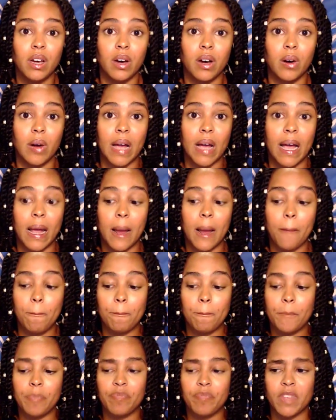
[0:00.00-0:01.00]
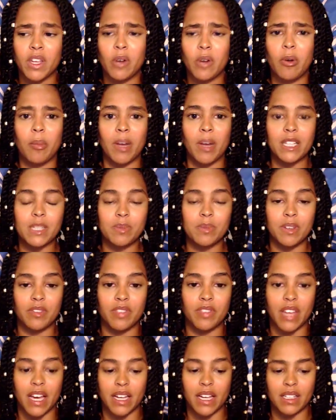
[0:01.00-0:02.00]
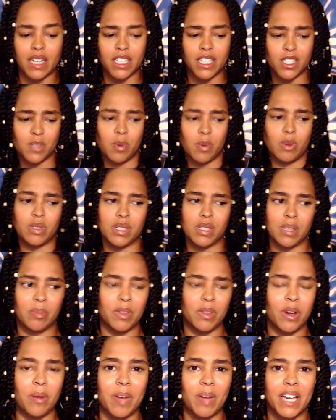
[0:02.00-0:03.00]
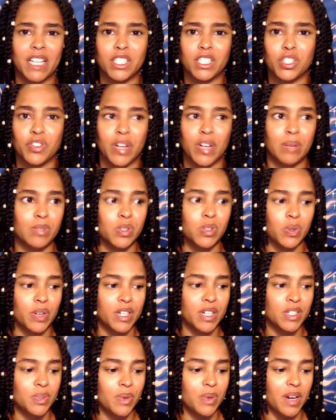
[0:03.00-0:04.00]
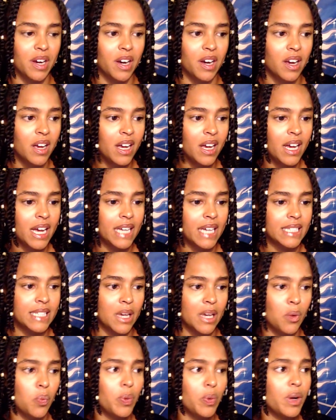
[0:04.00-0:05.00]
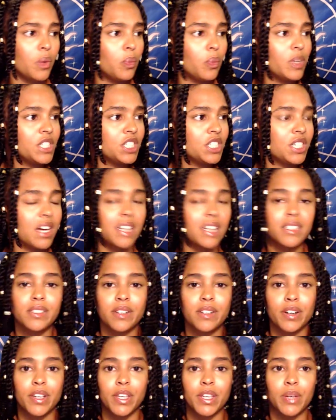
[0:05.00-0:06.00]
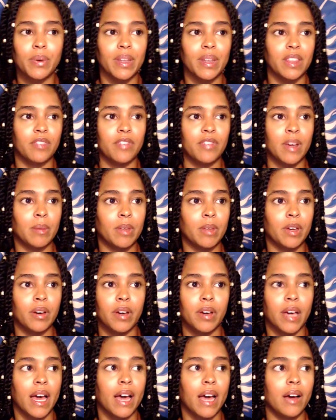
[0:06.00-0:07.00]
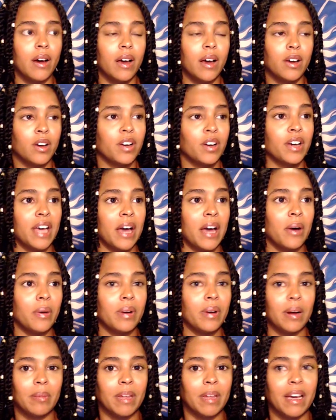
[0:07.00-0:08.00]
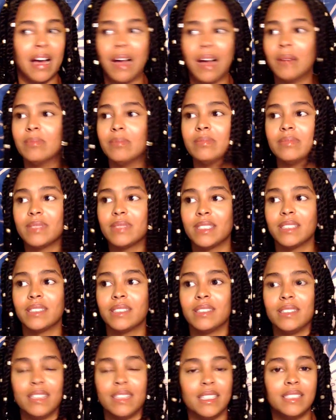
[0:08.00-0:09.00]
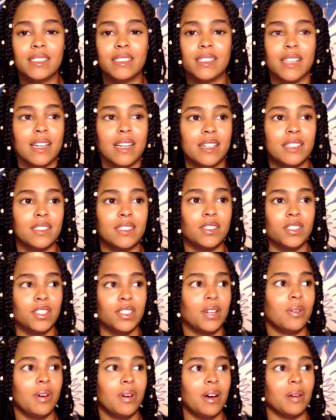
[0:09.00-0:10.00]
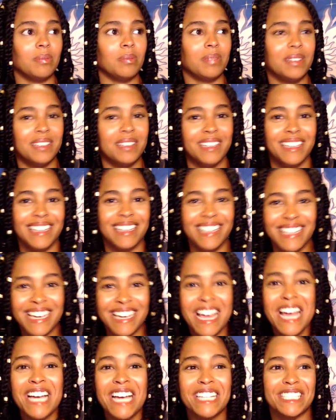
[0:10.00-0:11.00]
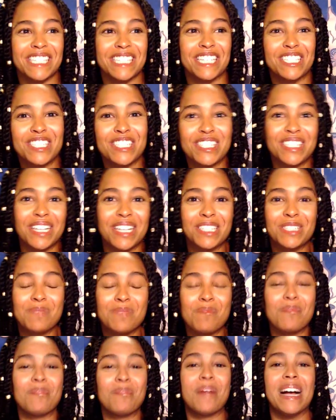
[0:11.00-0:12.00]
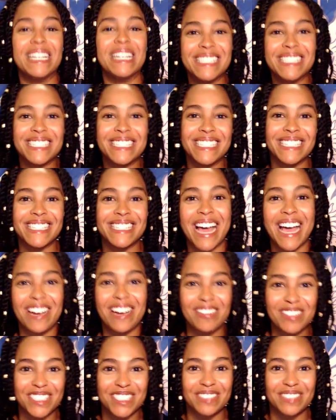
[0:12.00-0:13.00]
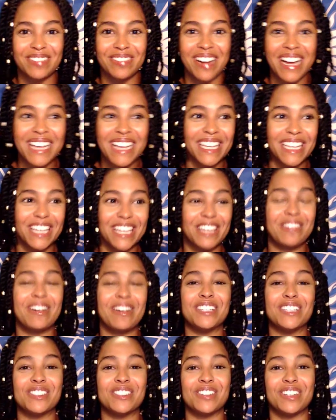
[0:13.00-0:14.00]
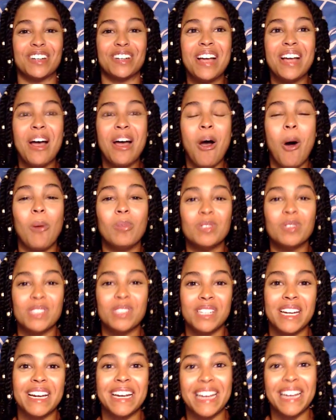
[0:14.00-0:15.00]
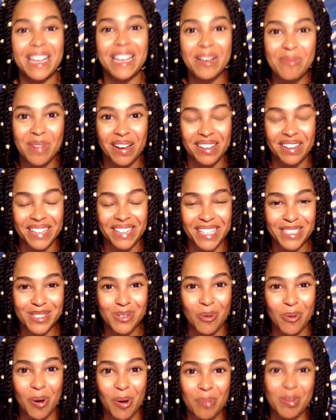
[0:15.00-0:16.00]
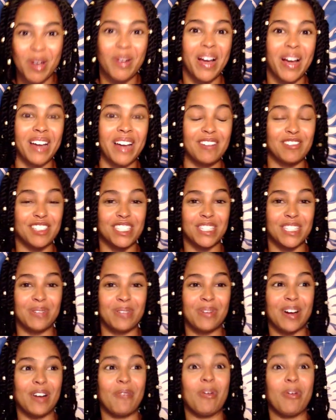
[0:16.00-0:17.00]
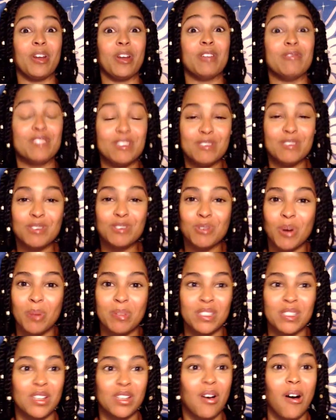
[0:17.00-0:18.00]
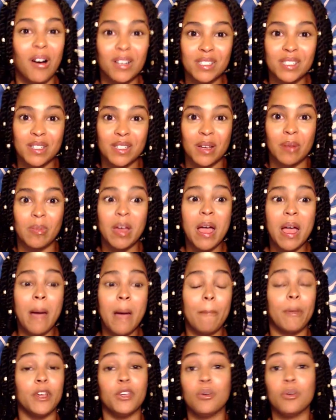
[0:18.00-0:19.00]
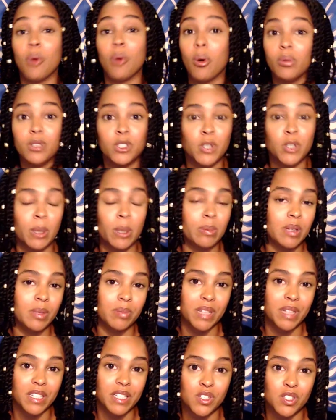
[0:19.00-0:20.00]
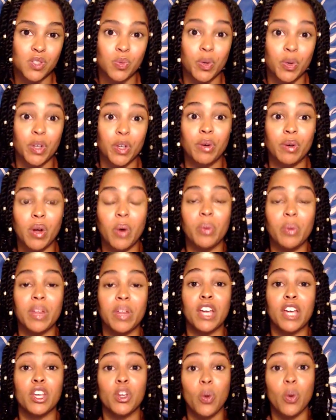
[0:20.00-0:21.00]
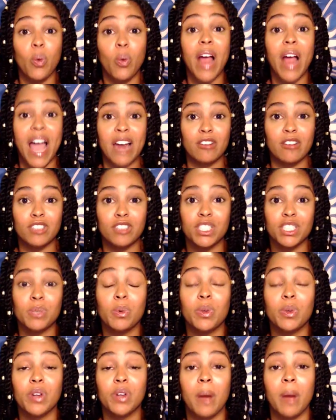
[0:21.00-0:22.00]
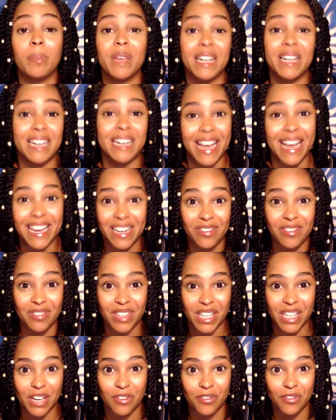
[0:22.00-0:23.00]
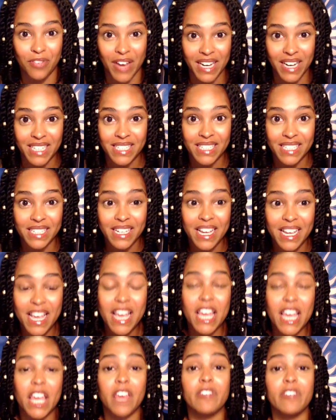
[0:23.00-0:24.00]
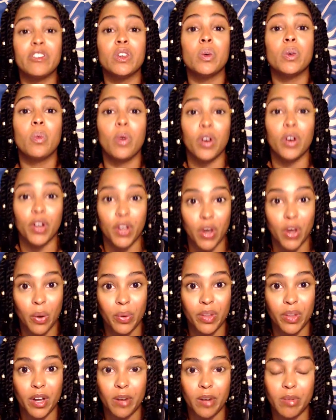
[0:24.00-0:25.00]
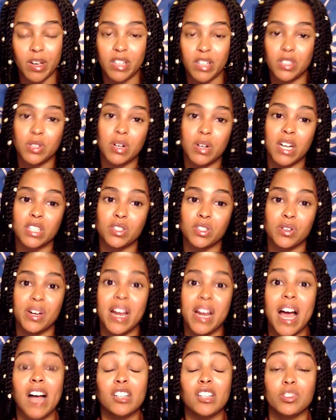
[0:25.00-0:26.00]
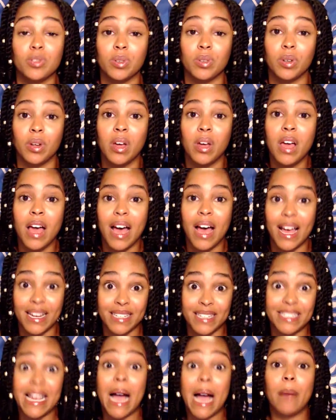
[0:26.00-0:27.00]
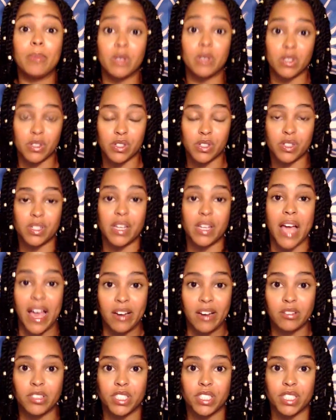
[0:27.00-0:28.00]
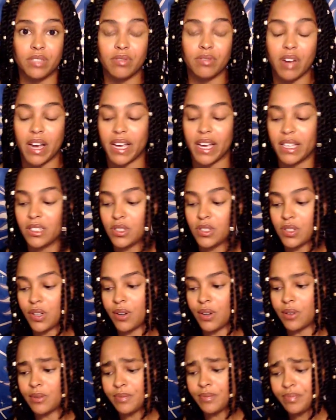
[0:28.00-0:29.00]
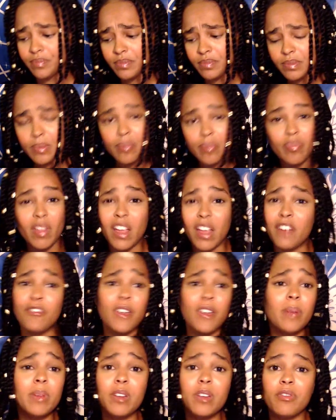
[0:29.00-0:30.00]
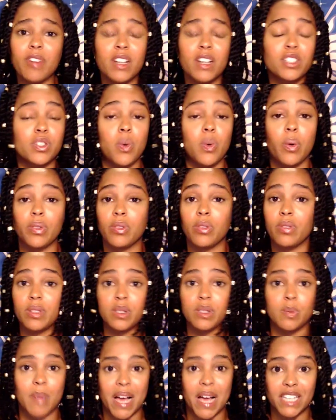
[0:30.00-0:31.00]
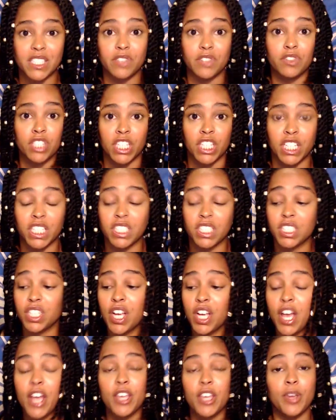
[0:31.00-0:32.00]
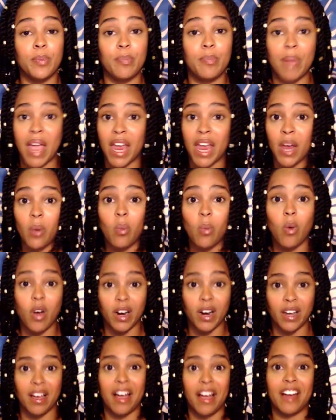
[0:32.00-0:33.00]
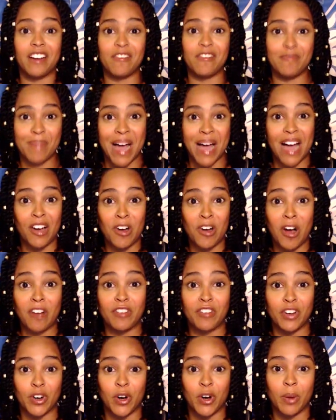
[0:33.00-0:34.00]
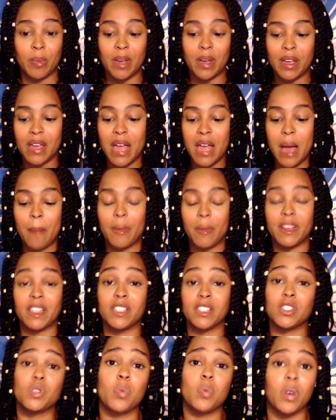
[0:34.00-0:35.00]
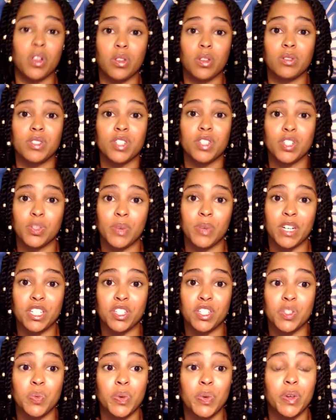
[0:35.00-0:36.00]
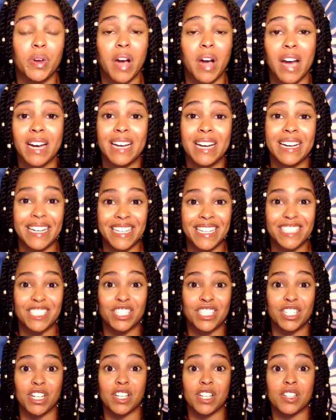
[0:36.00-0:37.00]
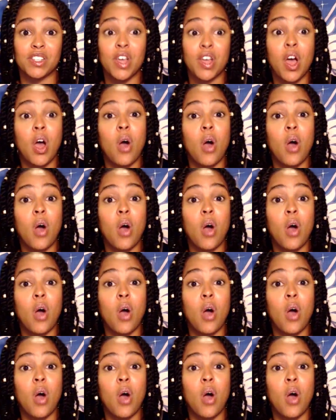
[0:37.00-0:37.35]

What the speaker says: Okay. You know, it reminds me of that. I just posted something on my Instagram stories where it's like, which cousin are you at the family cookout? And I'm like, I'm the niece that doesn't show up. It's like such Pisces energy, right? Like you guys are almost an enigma, like Scorpio energy, where when you do show up, it's awesome. But you only show up to the places where you know that your energy will not be negatively affected if you were to go there, because you guys are natural adapters to energy, right? So family and friends going through this massive change, you may want to kind of back off in hermit, but this is one of those situations where you kind of need to just